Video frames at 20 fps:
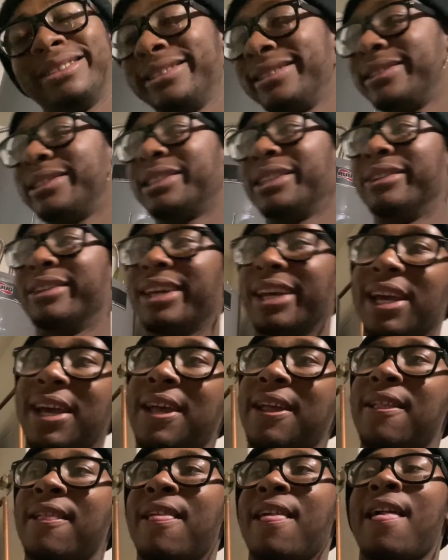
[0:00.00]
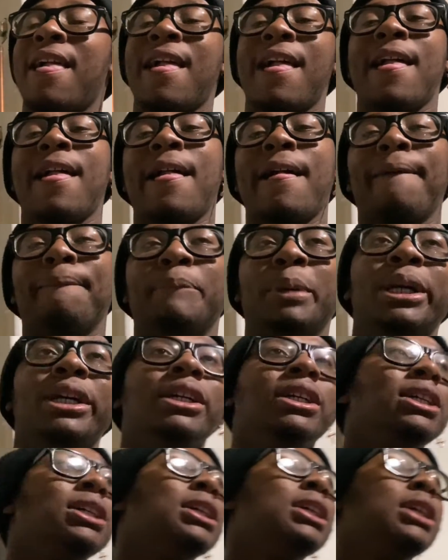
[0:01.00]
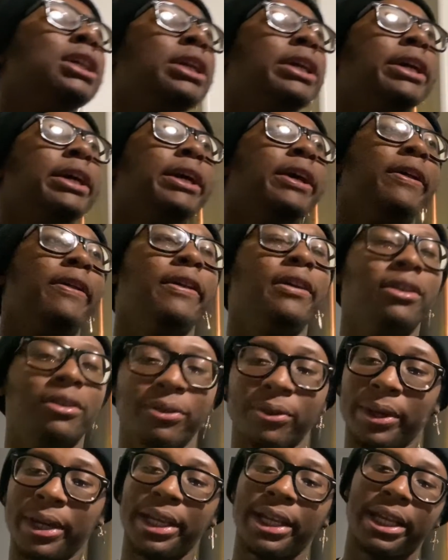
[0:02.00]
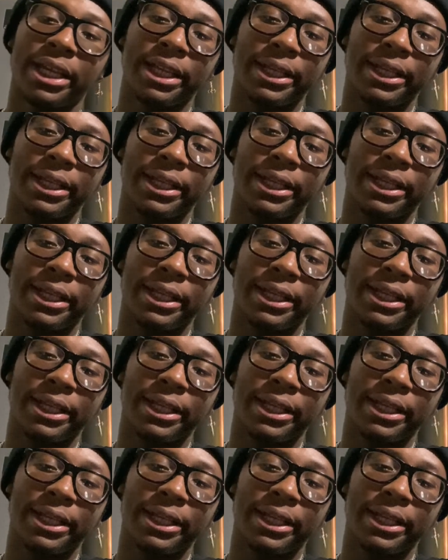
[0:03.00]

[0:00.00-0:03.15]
So yeah, but anyway,